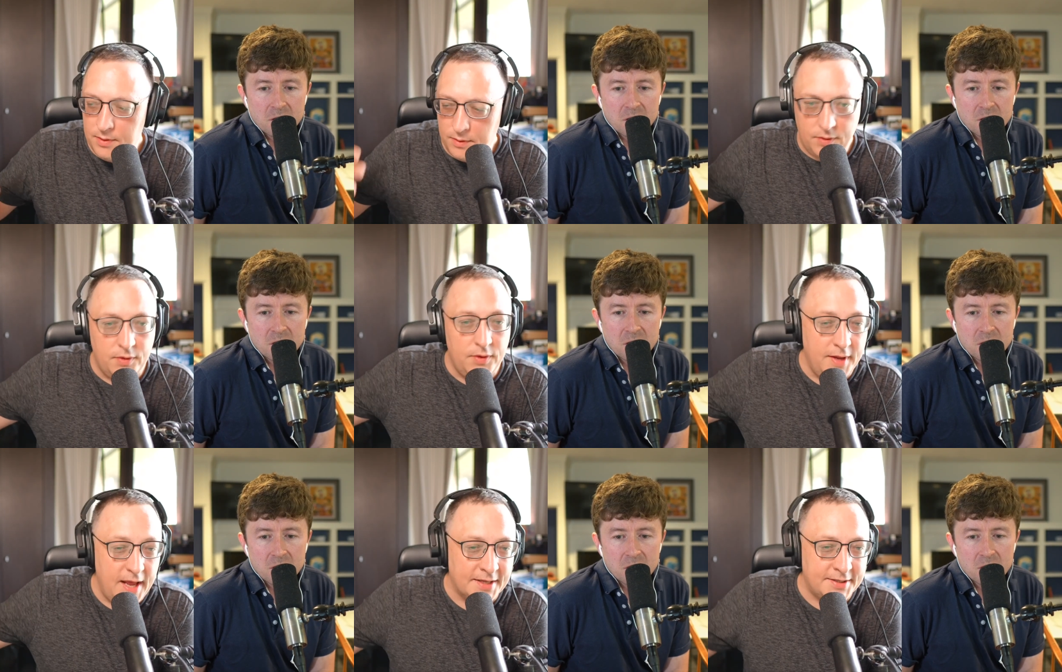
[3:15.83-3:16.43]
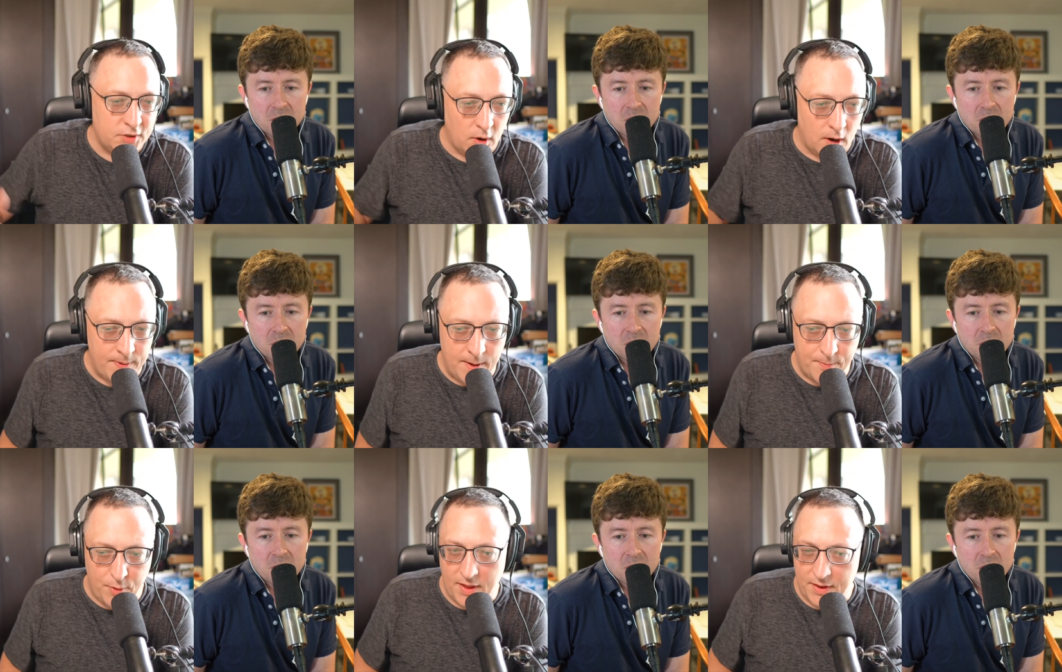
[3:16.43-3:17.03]
Speaker 1: yes, there are people
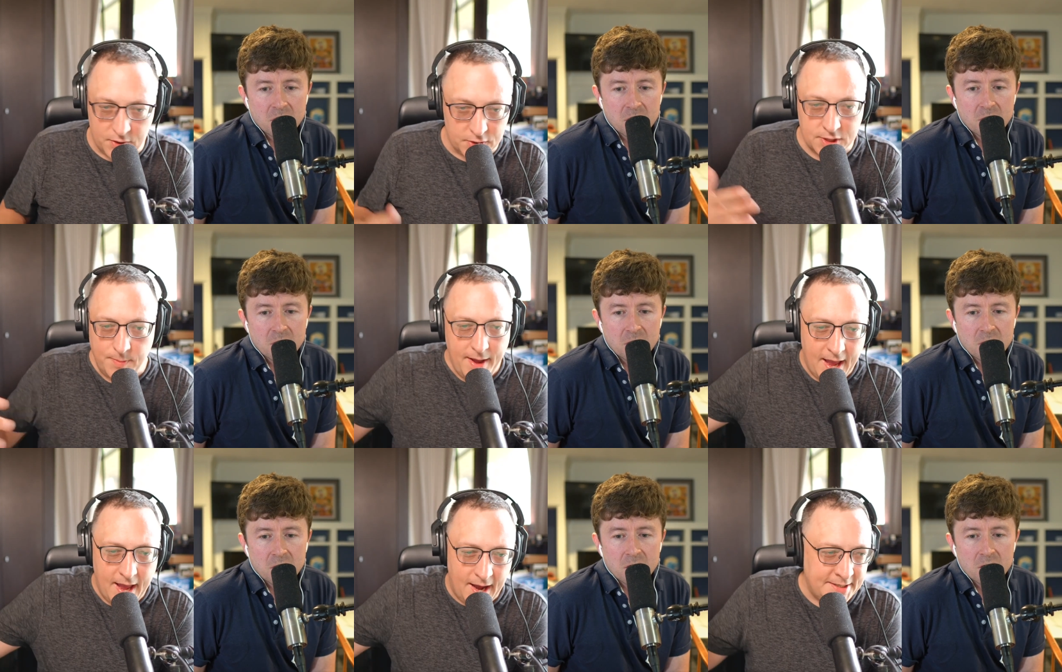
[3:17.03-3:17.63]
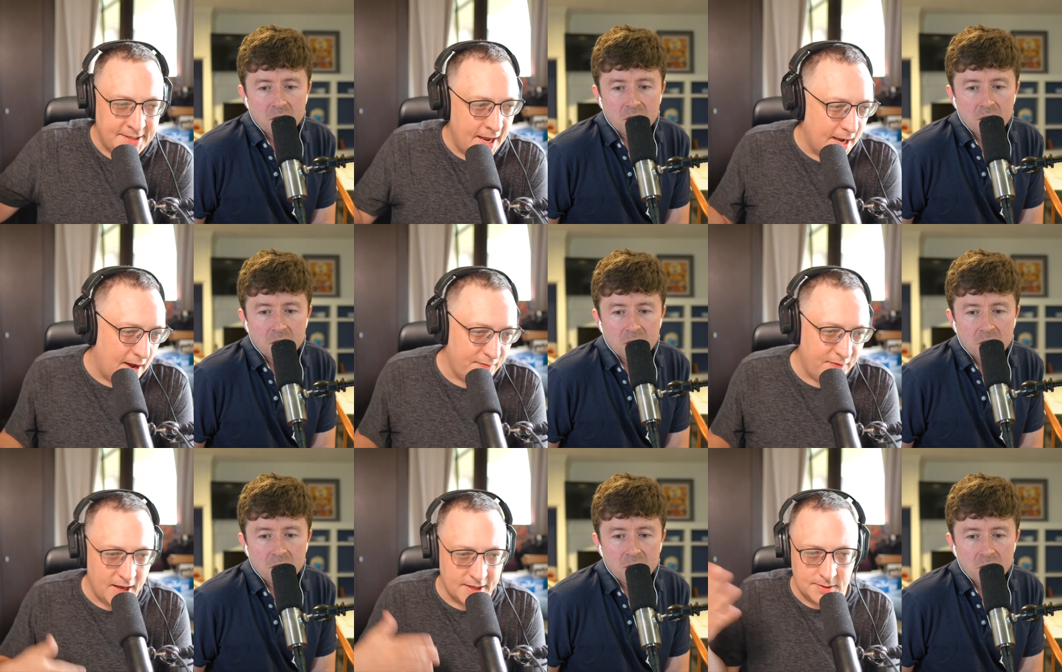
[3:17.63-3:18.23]
that there's going to be A I takeoff, the A I
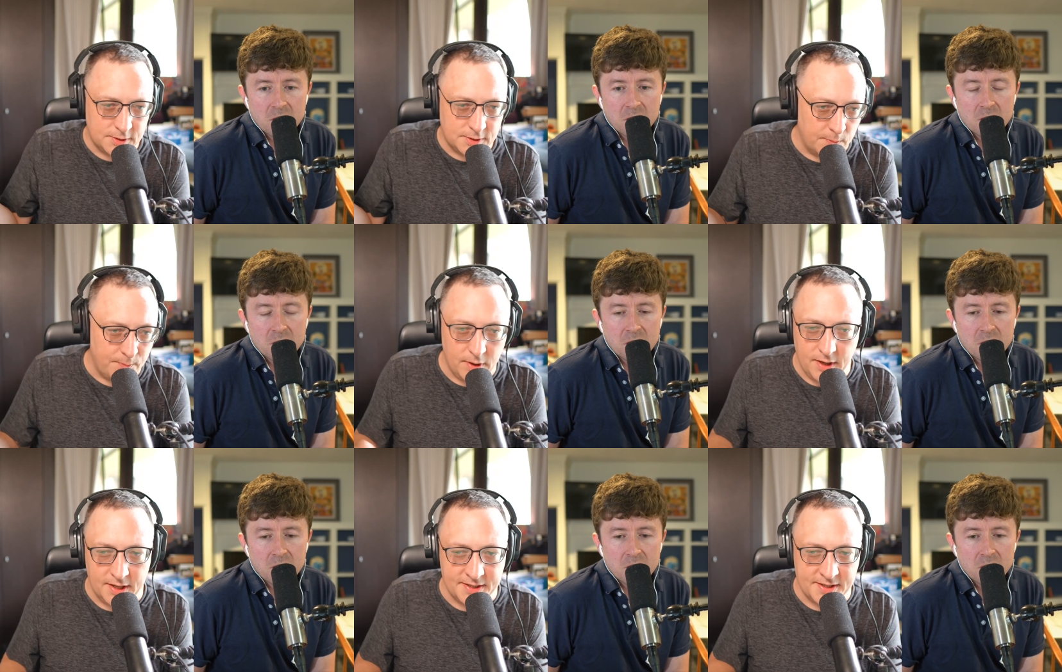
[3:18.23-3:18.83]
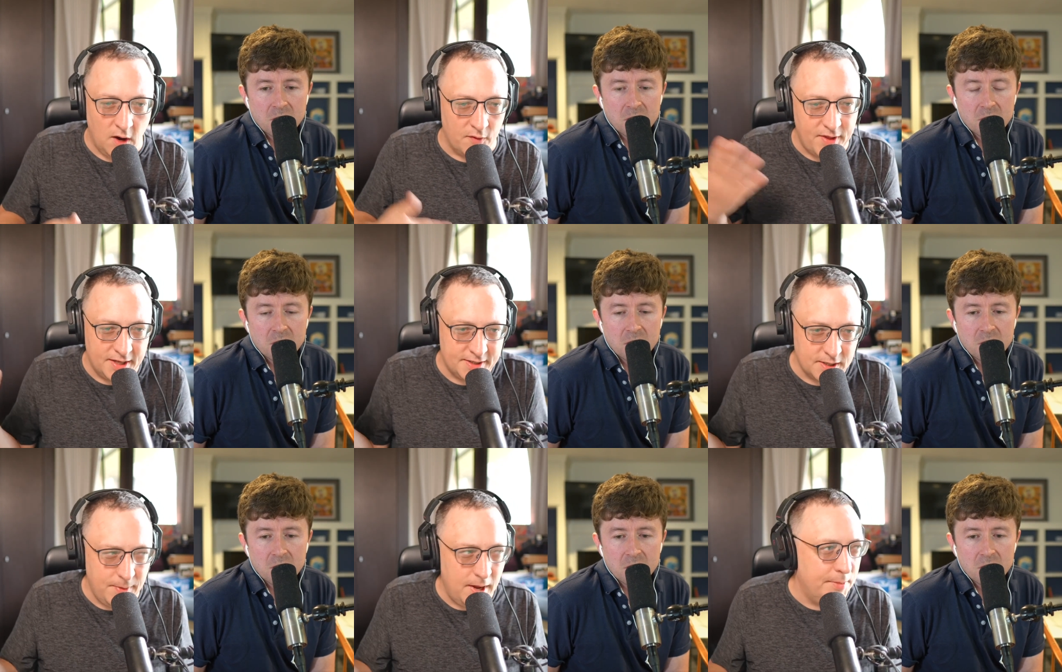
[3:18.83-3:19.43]
is going to start building itself, then it's going to
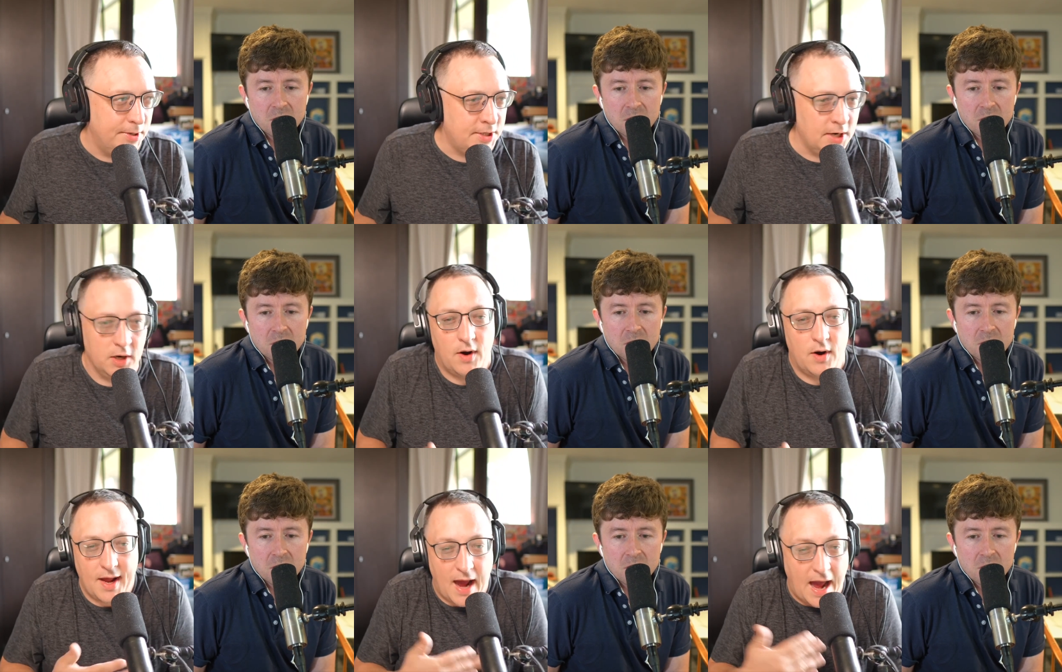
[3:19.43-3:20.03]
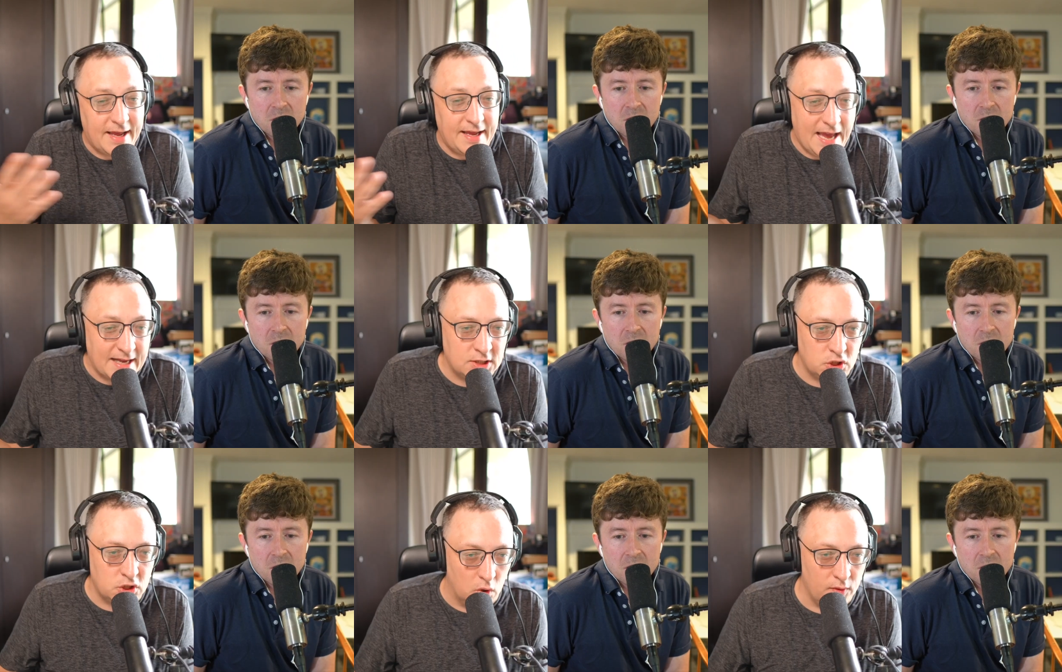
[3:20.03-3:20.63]
be immaterial. I, I guess
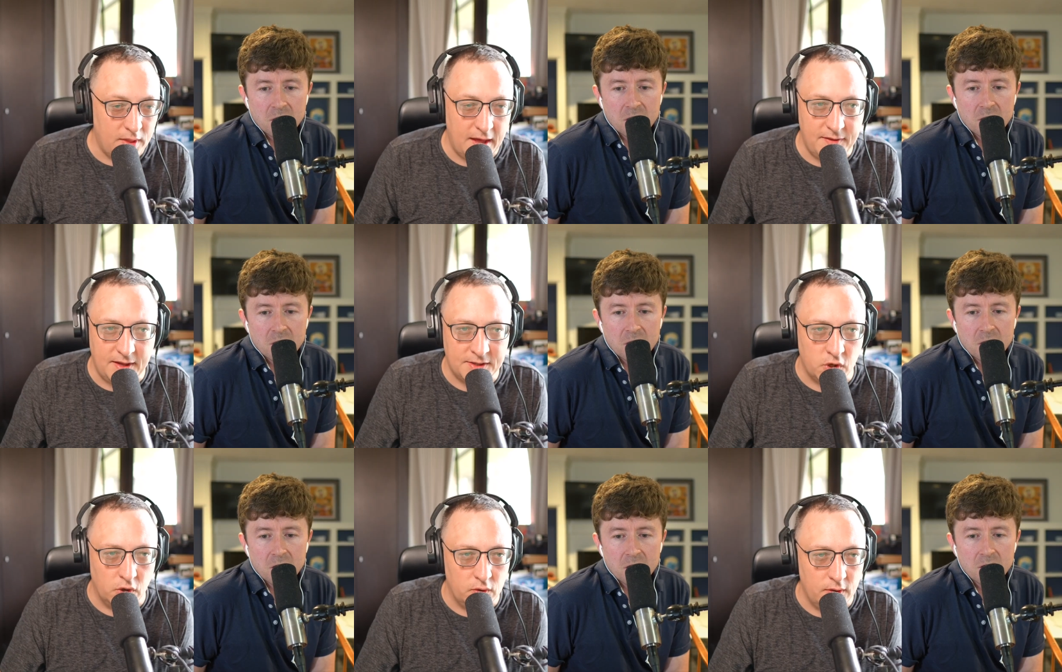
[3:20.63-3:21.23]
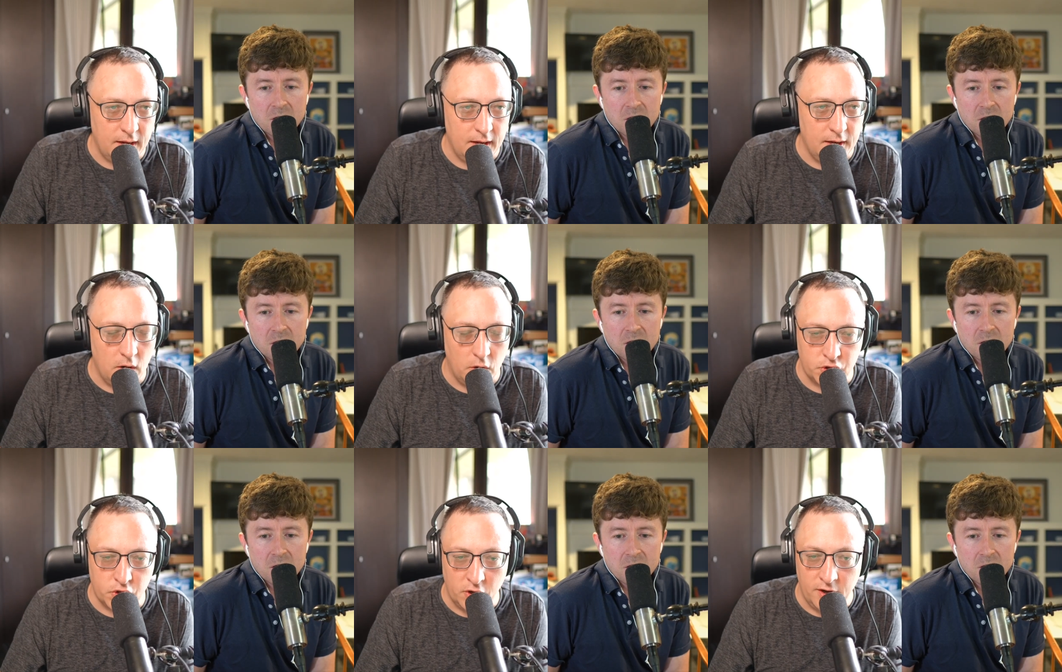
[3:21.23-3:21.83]
so. That that's certainly an
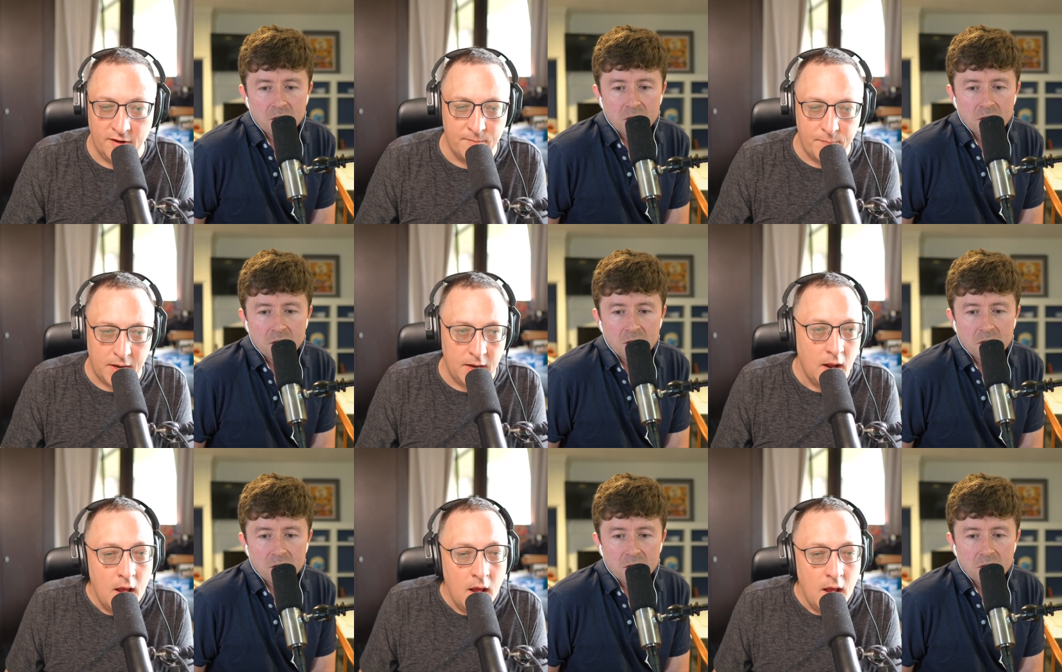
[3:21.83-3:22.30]
alternative, but